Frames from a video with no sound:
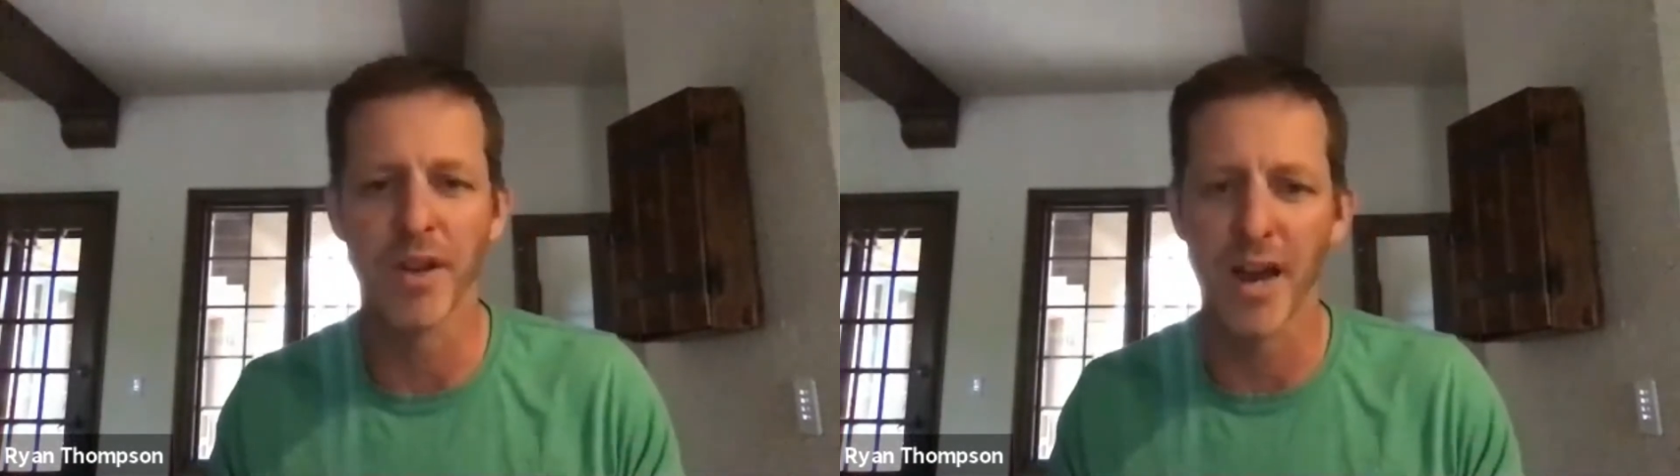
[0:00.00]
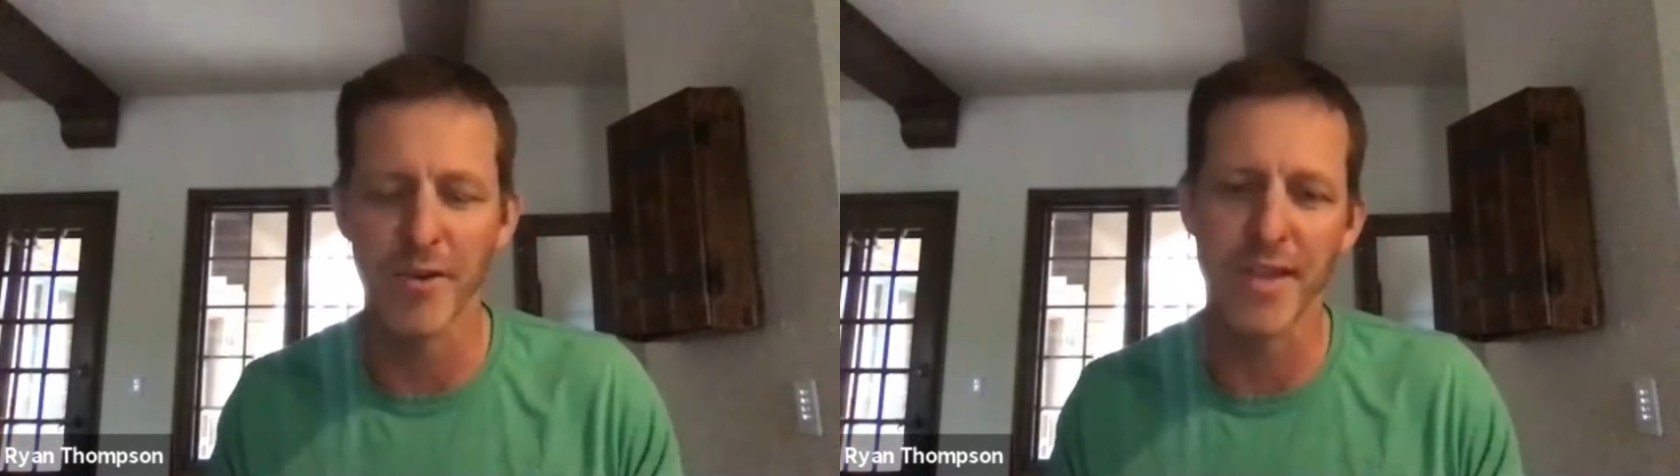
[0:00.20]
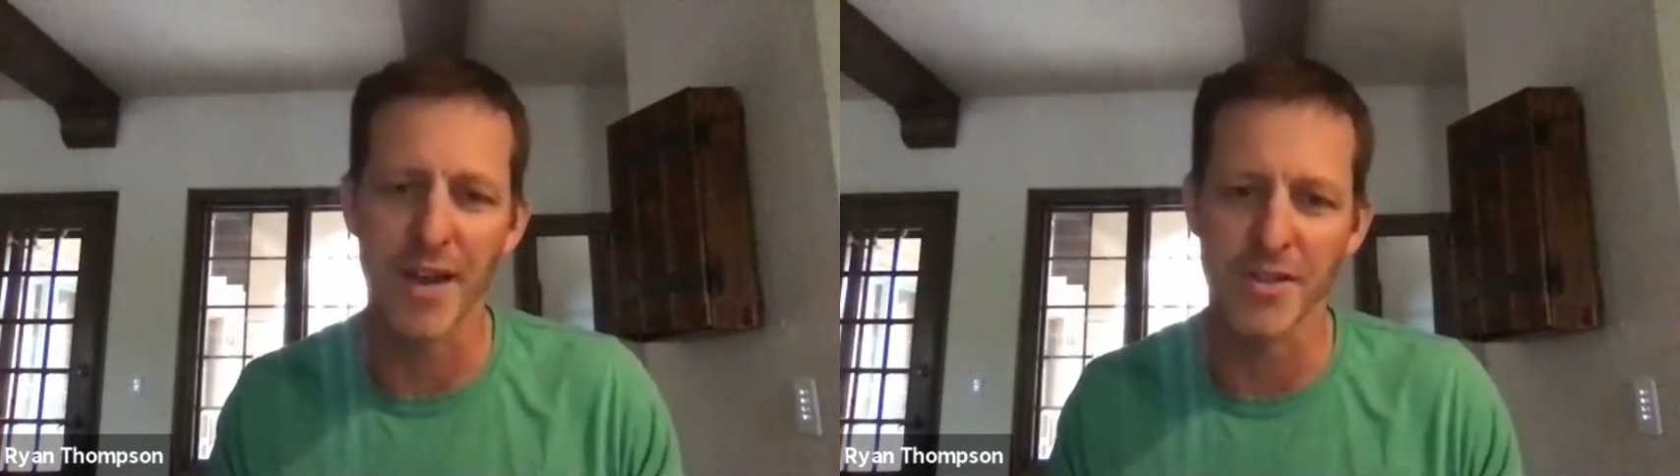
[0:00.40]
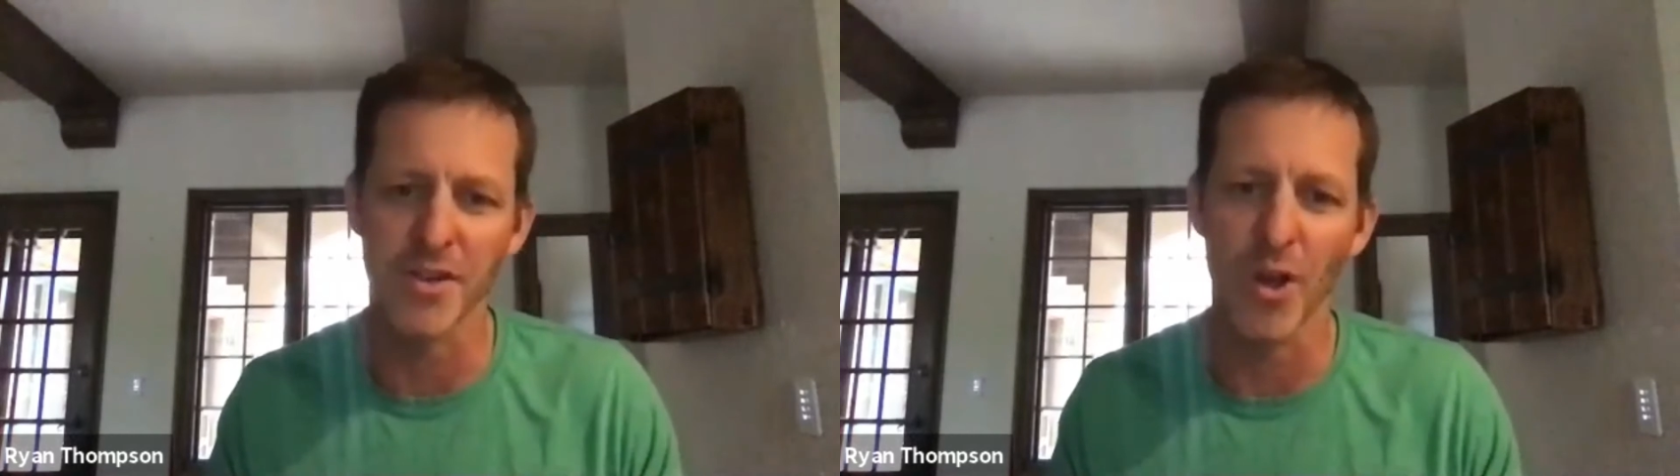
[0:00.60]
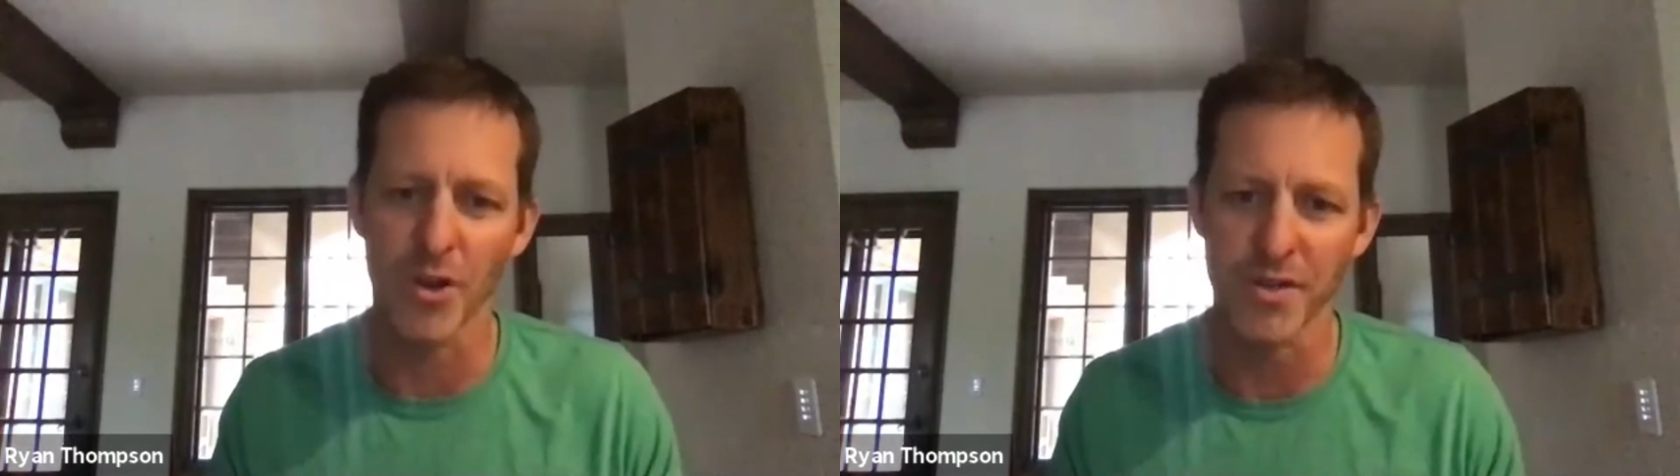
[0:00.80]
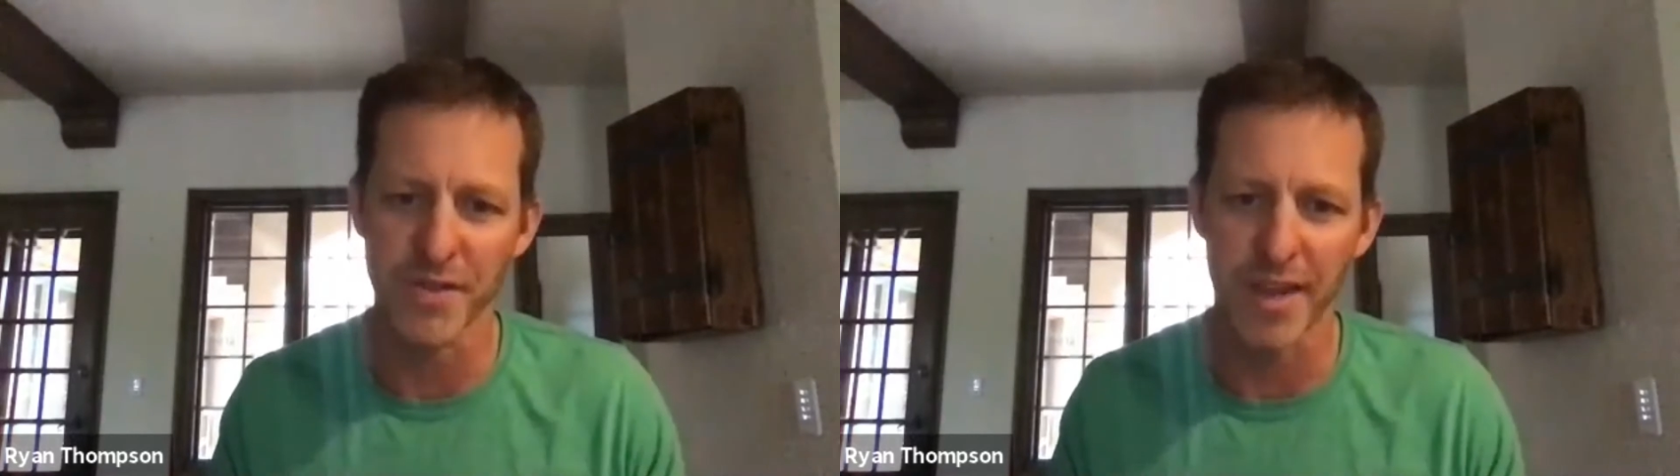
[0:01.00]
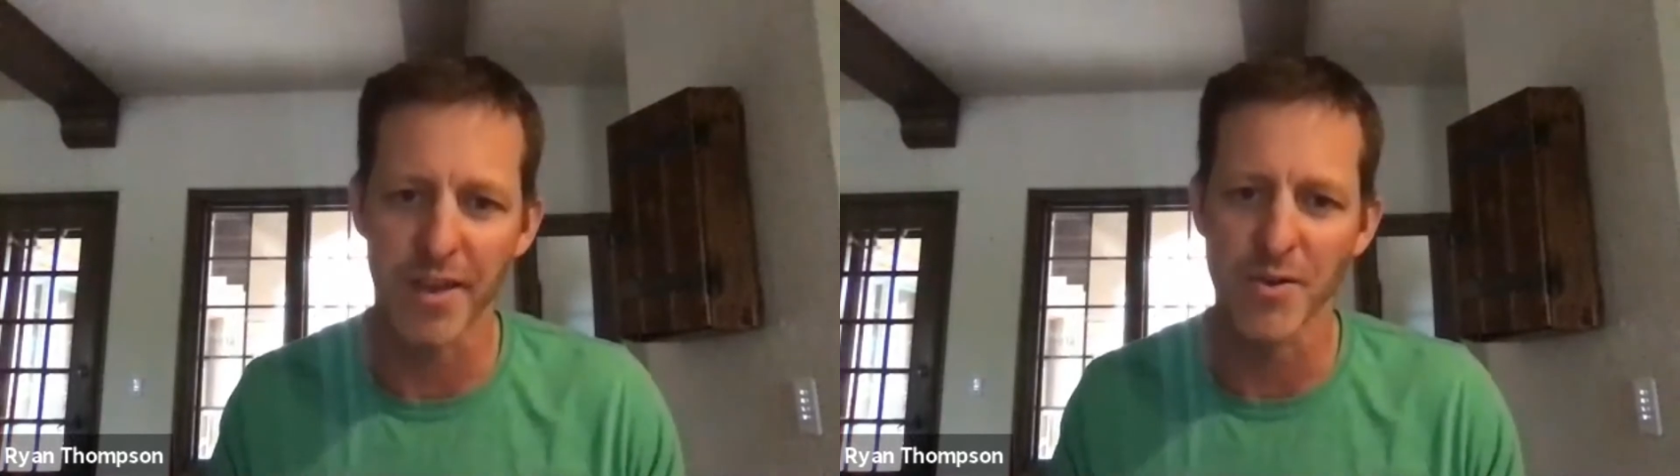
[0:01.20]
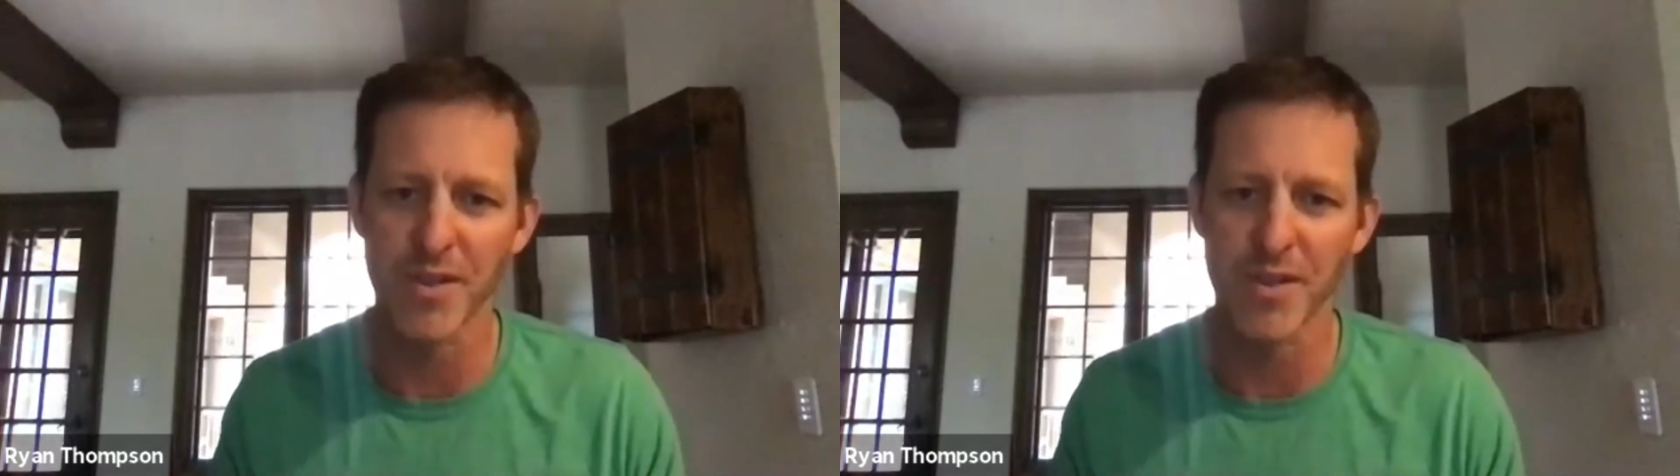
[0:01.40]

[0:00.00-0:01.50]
$100,000 of sales,